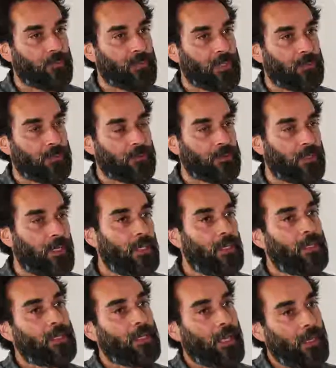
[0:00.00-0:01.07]
from people's,
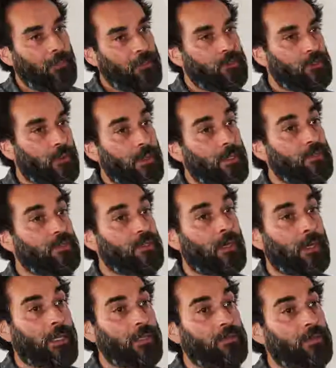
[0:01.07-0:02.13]
came onto our
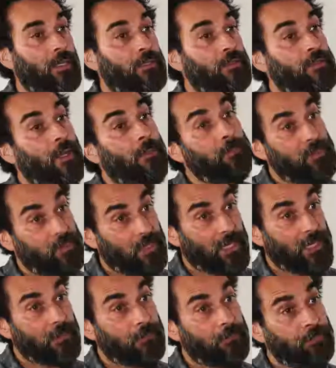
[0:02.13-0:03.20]
site and dumped
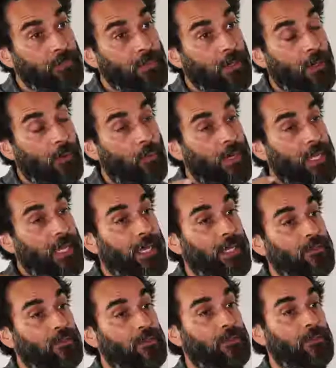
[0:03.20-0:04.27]
it, and we
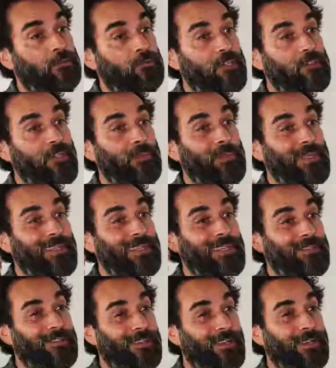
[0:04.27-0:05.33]
had to dress up in
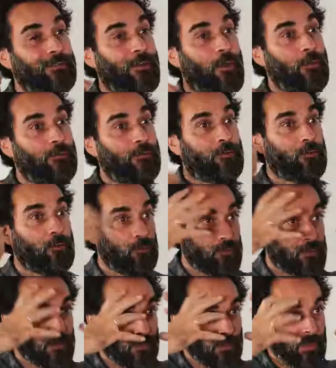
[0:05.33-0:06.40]
these kind of
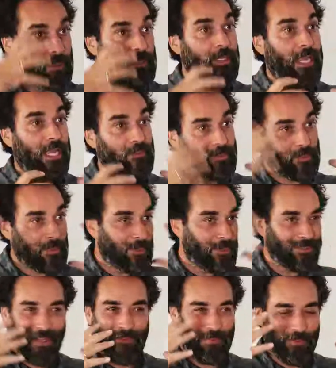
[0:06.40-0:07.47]
overalls and gas
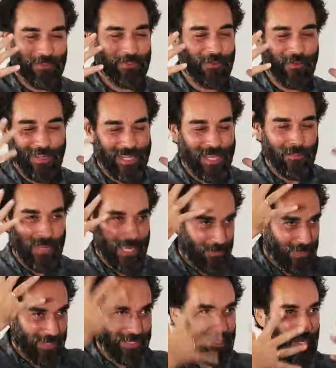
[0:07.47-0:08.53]
masks, and it wasn't quite that
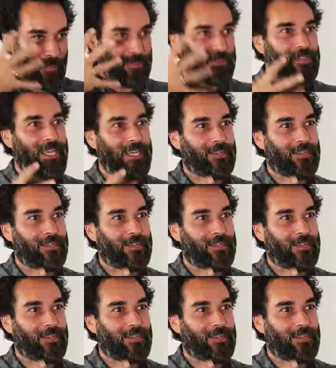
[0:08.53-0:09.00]
bad, but you know Yeah.